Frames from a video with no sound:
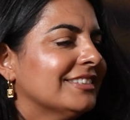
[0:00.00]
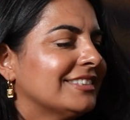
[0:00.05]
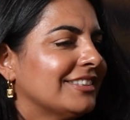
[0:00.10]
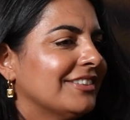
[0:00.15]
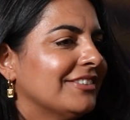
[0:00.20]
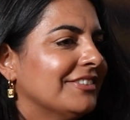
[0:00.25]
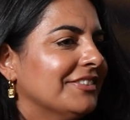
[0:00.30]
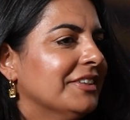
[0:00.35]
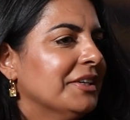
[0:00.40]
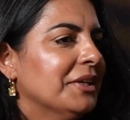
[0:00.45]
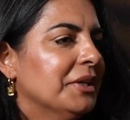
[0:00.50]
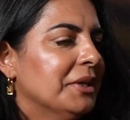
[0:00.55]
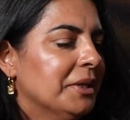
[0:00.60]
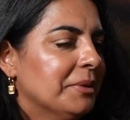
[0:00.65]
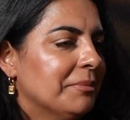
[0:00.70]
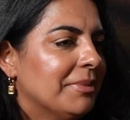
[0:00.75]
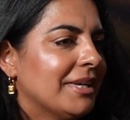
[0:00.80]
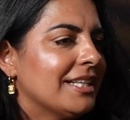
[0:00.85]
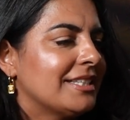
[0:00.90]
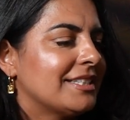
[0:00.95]
So,
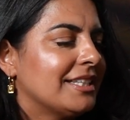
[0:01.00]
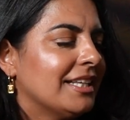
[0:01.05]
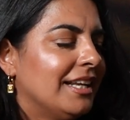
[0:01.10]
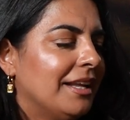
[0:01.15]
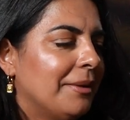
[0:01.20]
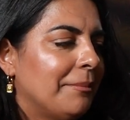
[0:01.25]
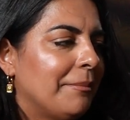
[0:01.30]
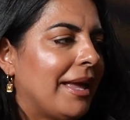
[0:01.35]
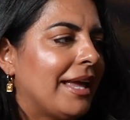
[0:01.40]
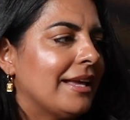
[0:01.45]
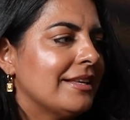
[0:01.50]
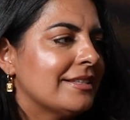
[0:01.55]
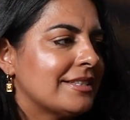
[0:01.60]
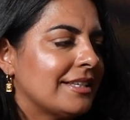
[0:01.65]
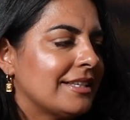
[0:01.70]
but it's an amazing.